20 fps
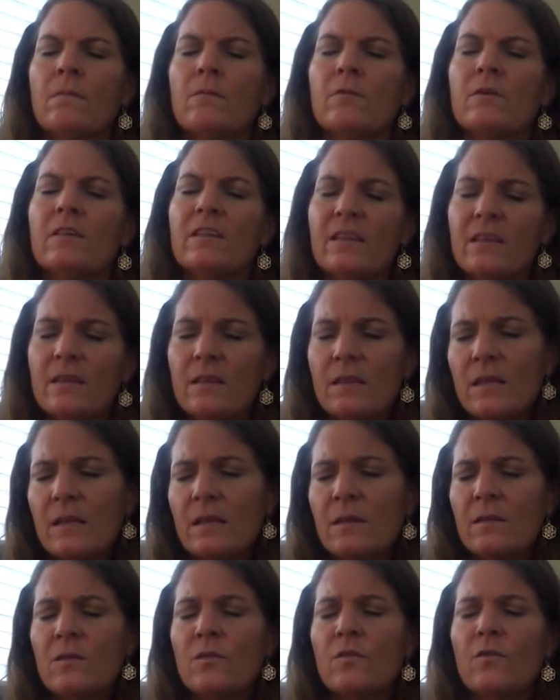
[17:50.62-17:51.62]

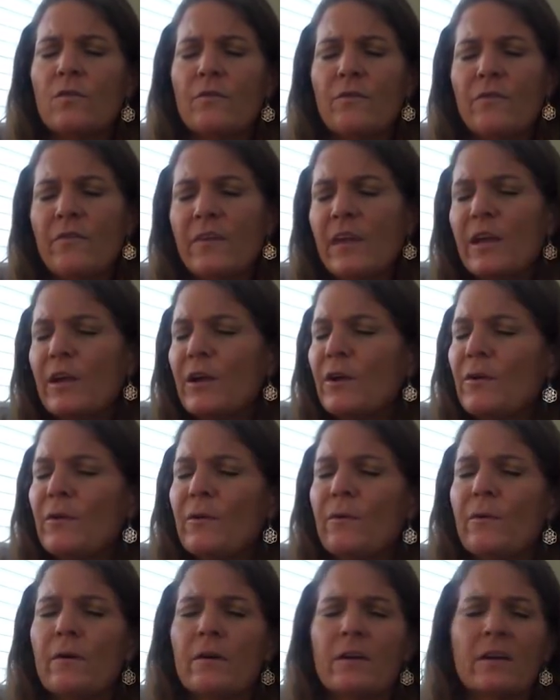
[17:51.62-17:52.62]
Resistance or fear
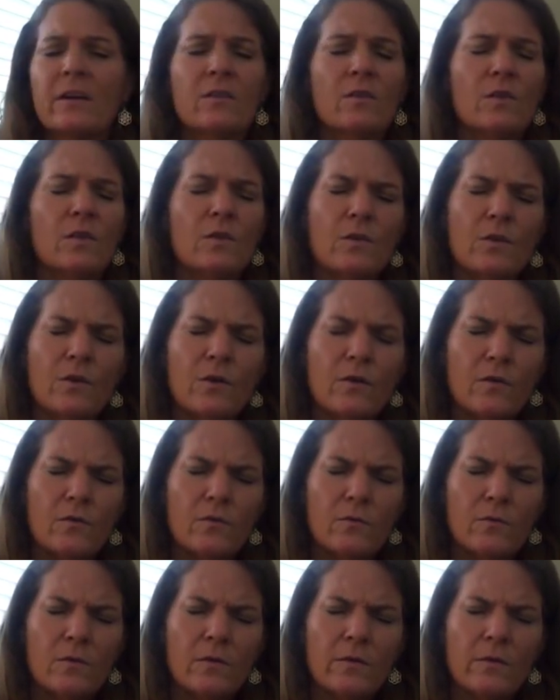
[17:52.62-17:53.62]
or
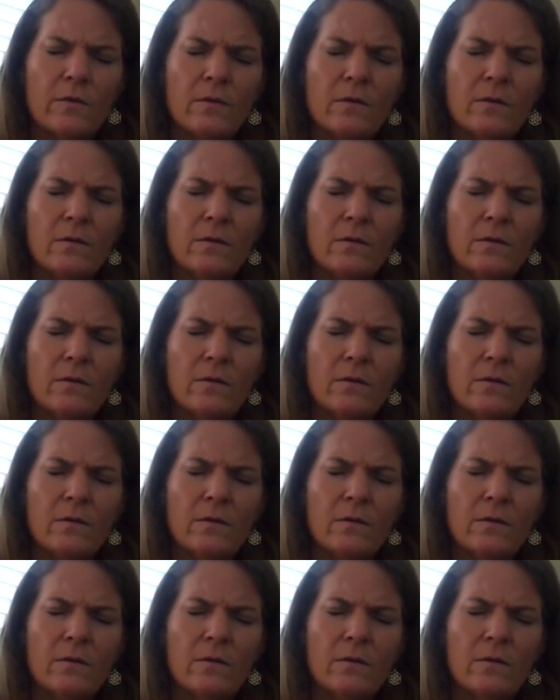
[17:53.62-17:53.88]
concerns.